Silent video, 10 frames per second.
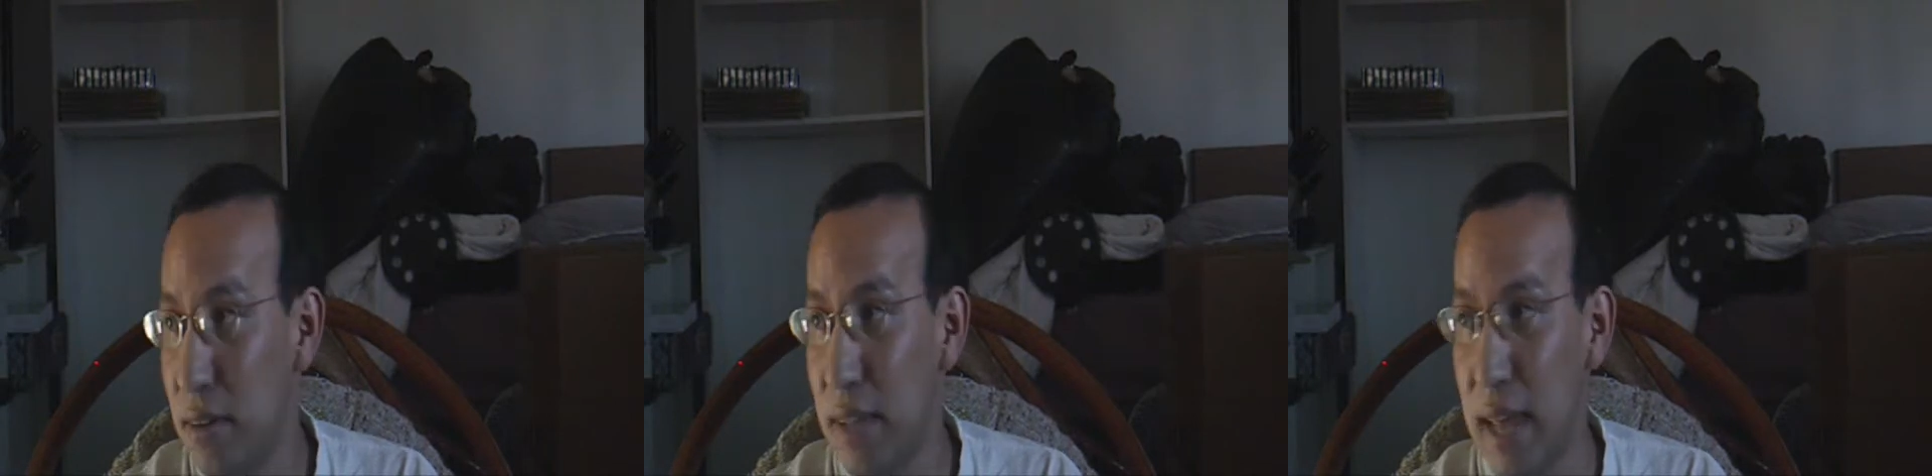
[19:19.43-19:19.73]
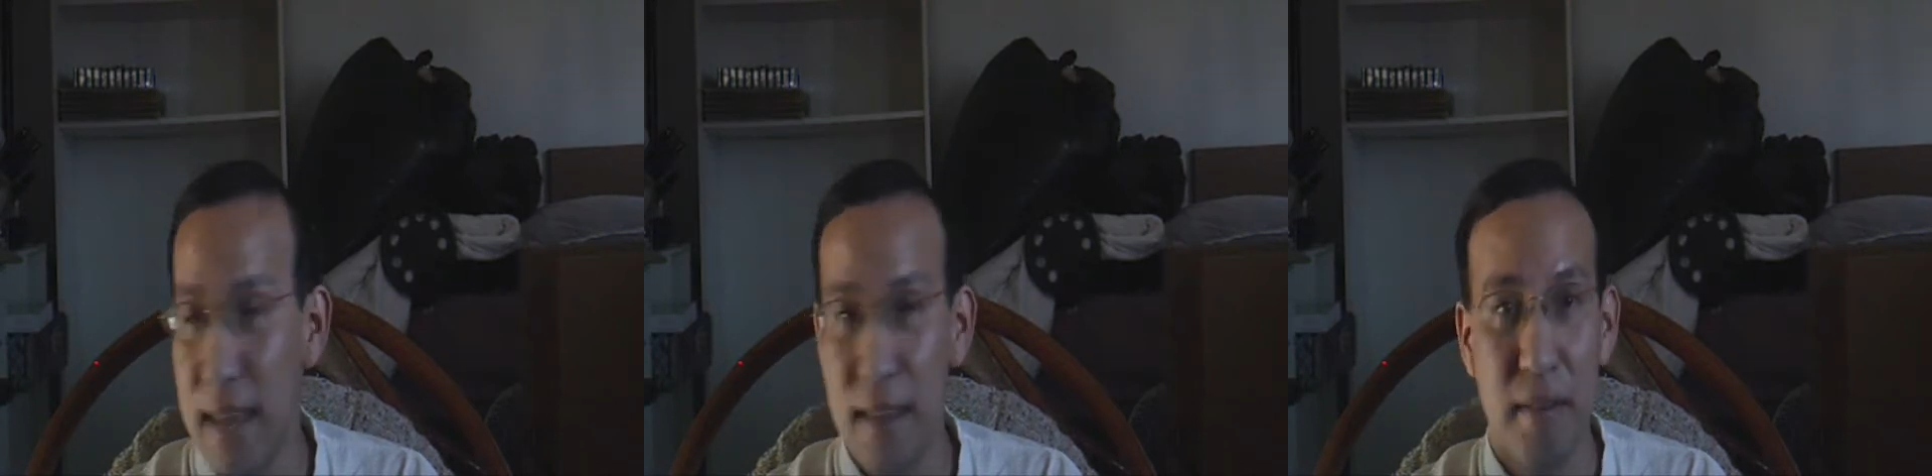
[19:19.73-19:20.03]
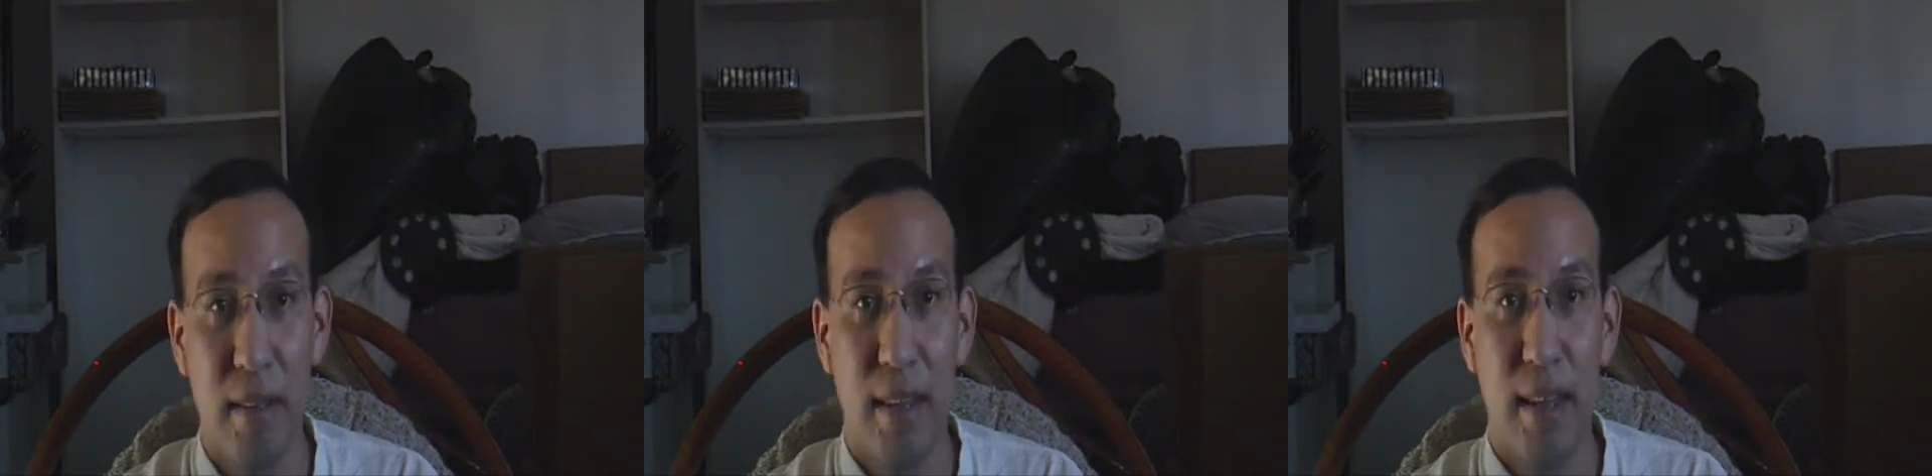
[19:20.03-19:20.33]
they
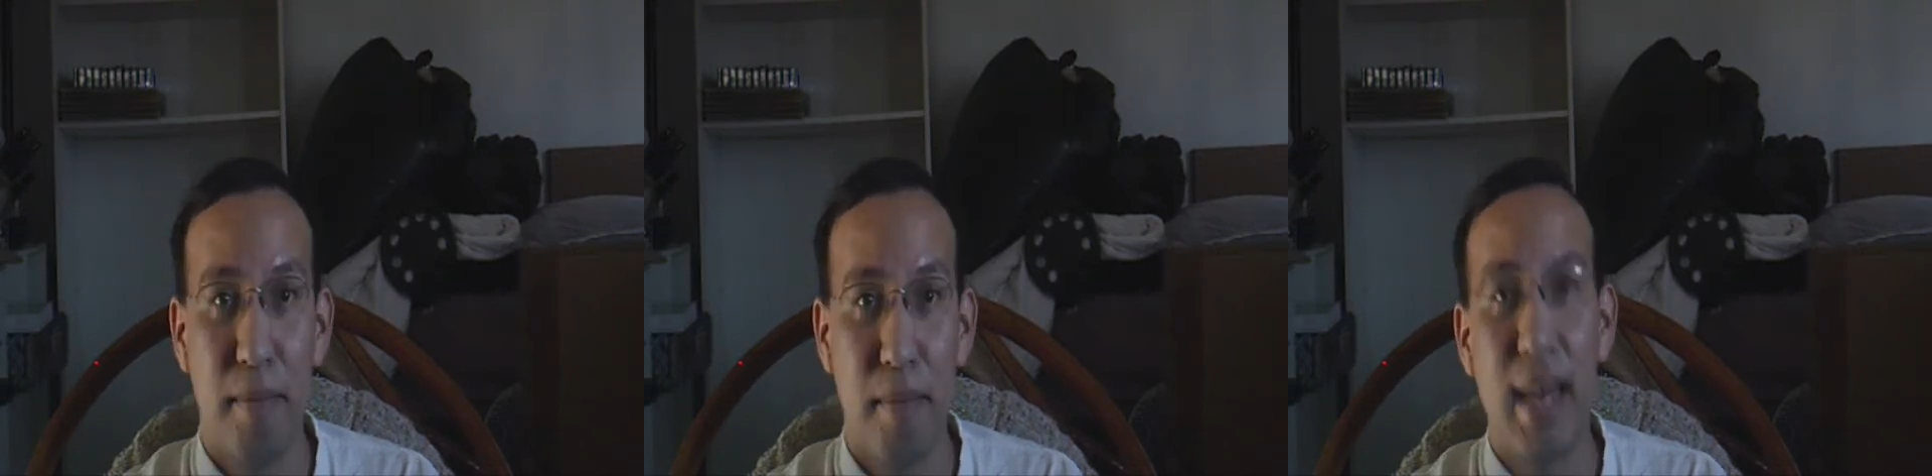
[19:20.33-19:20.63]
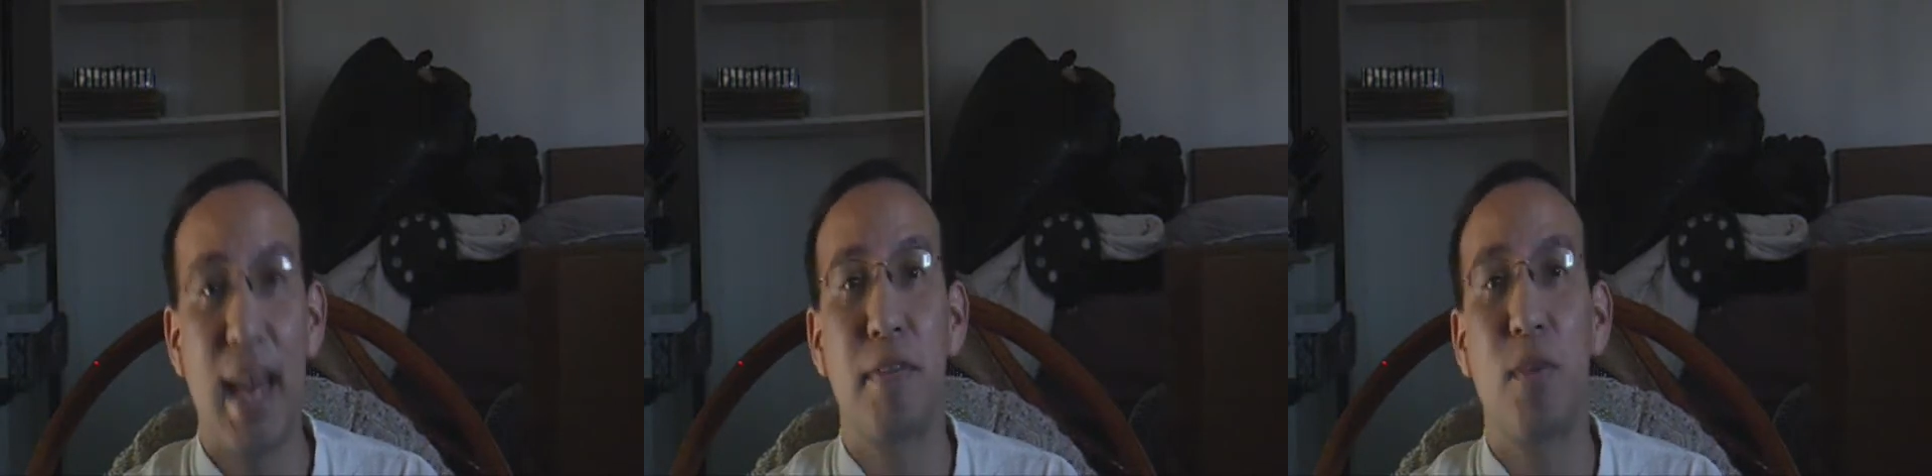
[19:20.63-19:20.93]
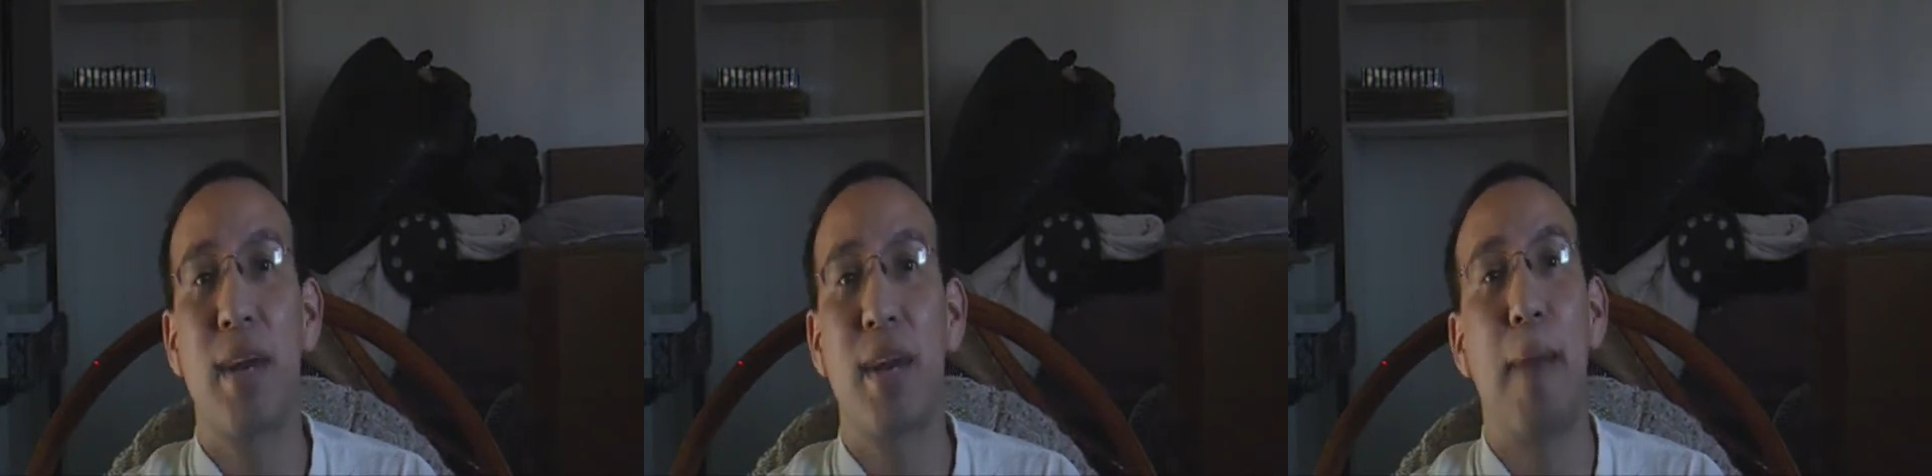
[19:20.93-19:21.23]
make
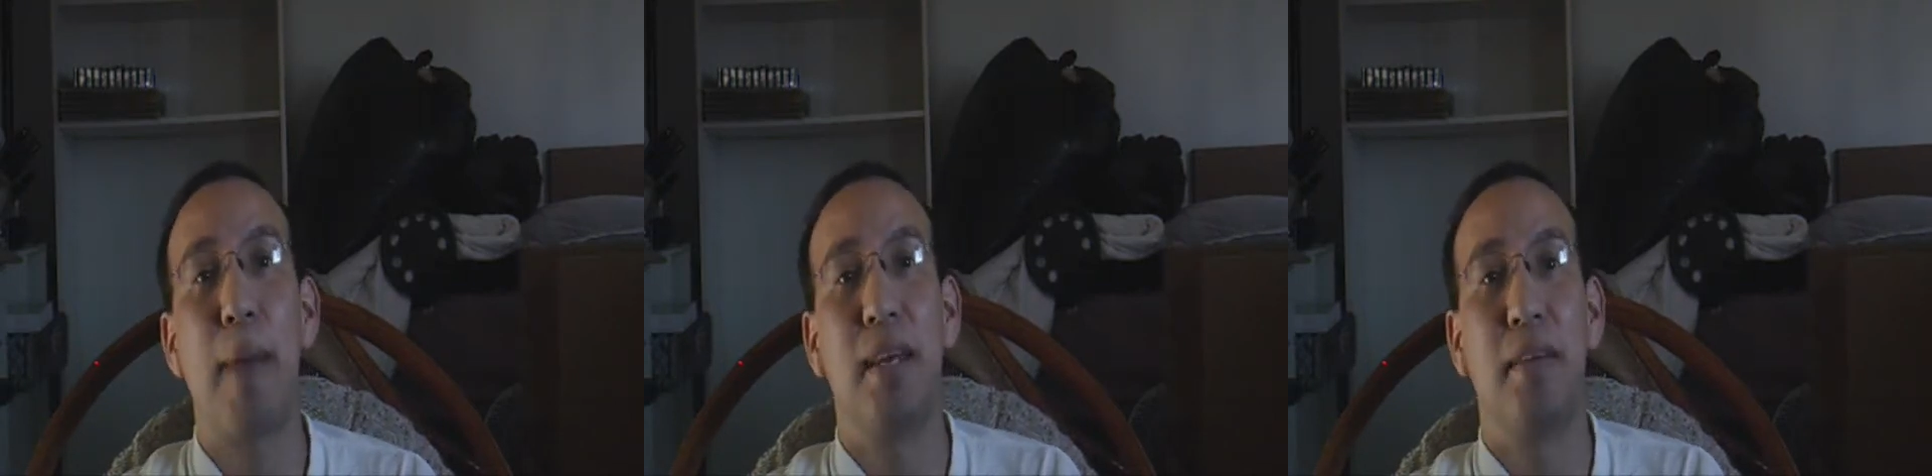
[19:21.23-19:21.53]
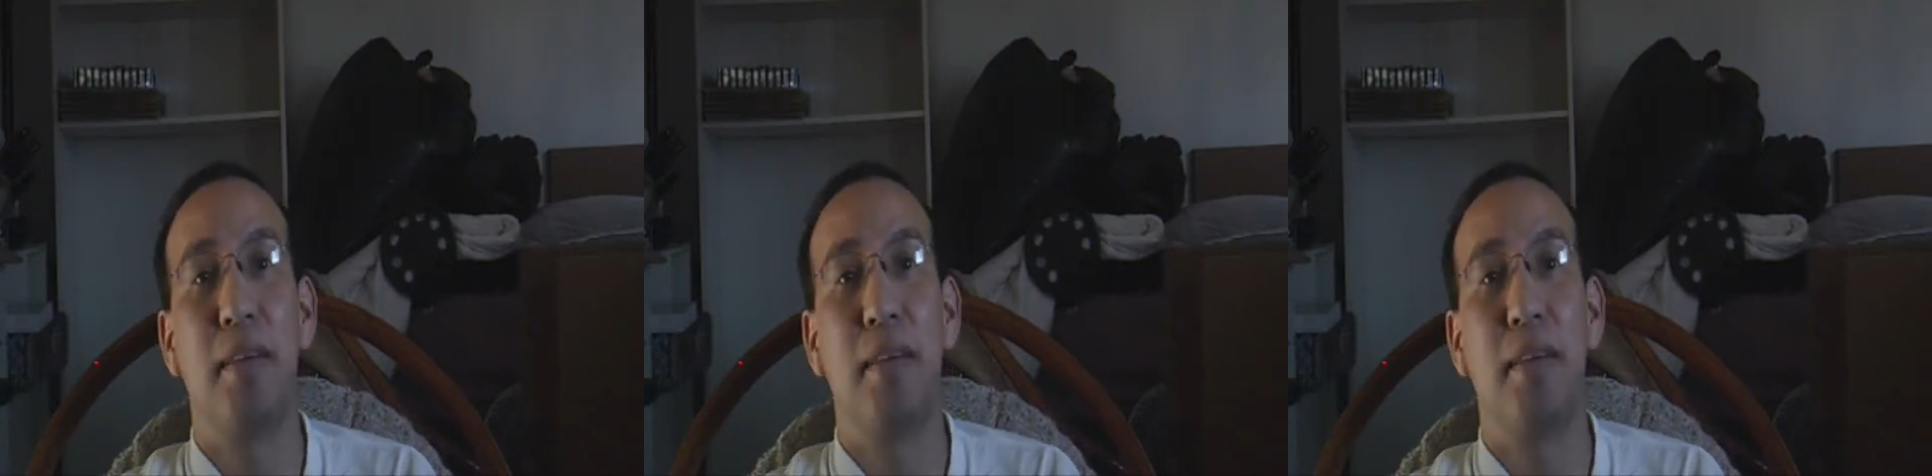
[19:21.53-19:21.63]
everyone happy.